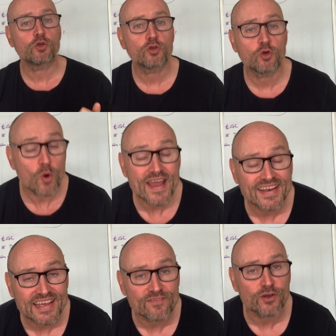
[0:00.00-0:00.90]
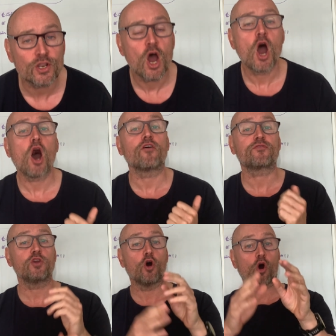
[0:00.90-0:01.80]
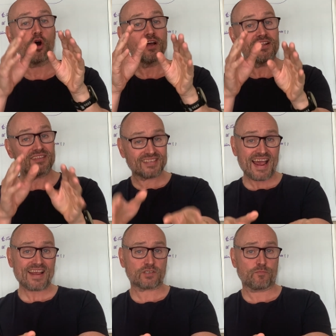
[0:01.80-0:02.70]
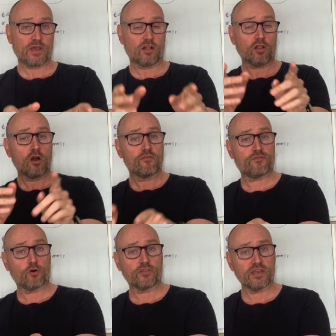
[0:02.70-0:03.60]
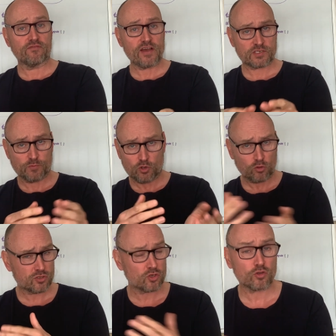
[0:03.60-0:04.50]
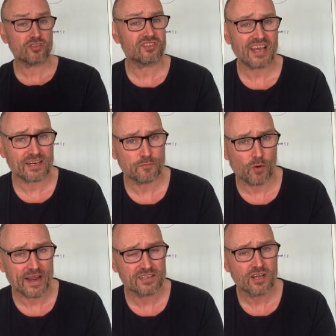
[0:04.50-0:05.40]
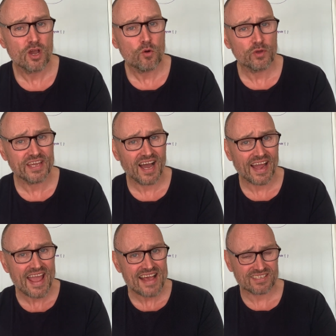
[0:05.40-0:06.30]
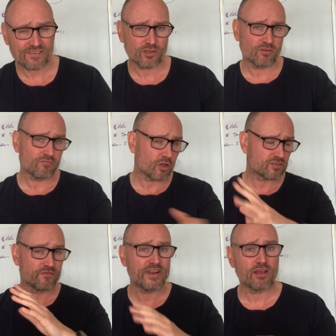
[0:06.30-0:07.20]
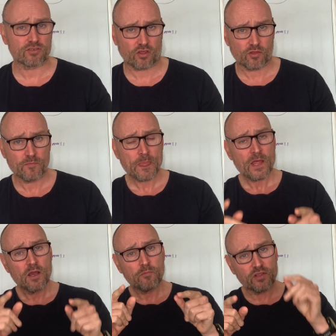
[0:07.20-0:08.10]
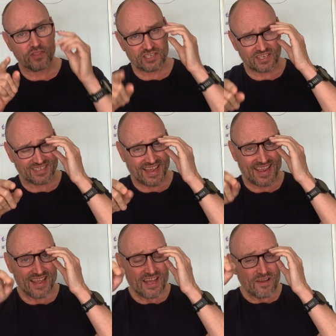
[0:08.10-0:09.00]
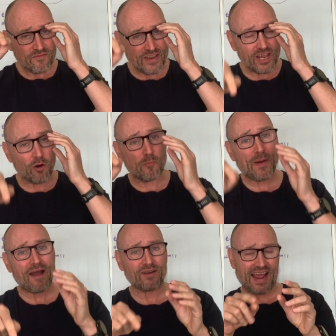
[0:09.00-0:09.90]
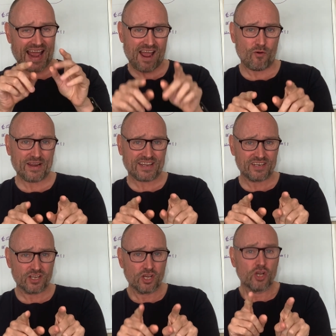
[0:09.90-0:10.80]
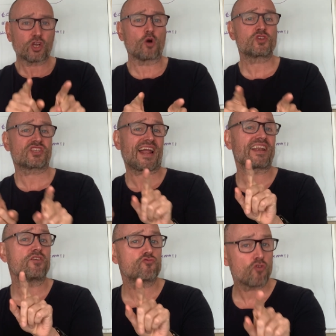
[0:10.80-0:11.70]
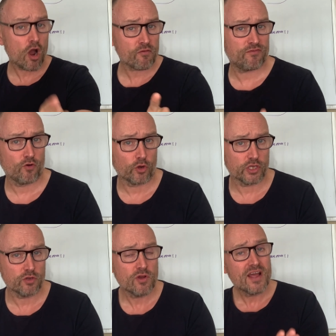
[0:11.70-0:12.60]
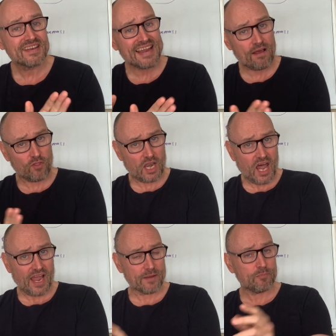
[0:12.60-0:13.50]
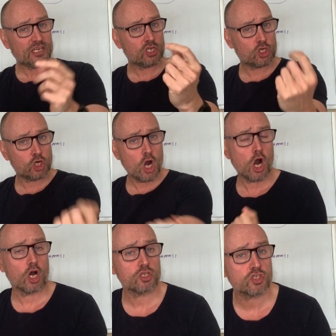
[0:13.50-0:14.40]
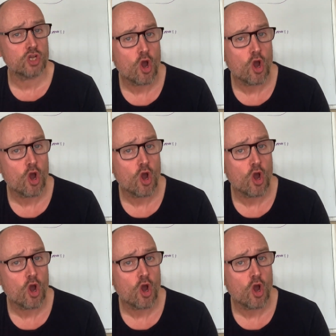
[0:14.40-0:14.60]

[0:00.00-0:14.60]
quid even off your tax bill for the investment. All sorts of tax breaks with EIS, I've done lots of videos on them, but this is a video about how it can go slightly wrong for you down the line, because